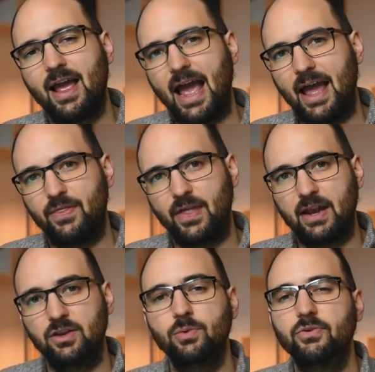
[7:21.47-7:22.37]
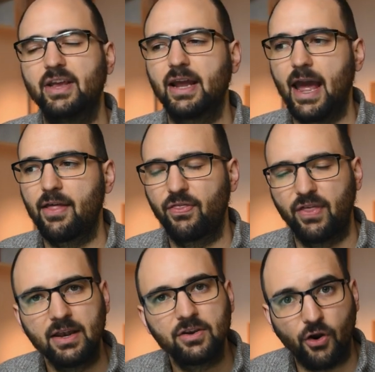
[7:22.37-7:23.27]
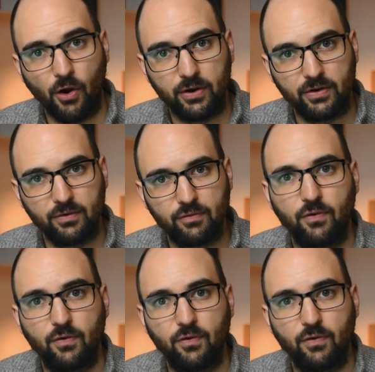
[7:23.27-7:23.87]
and then using a thin curtain